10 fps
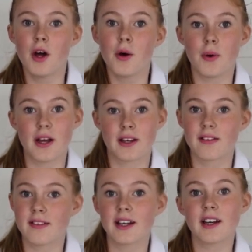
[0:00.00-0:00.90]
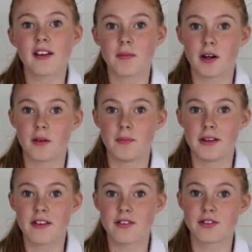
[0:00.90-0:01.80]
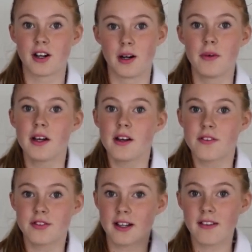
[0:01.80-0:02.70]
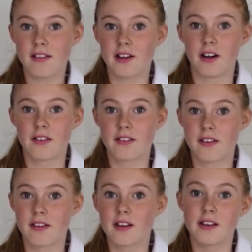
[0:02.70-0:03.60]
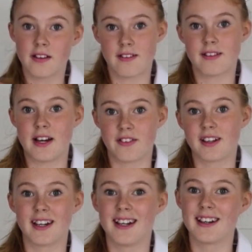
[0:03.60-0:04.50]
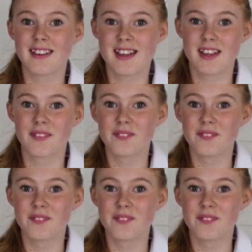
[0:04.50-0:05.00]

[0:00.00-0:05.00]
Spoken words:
where you can see experiments from Franz Scott to Stephen Gates.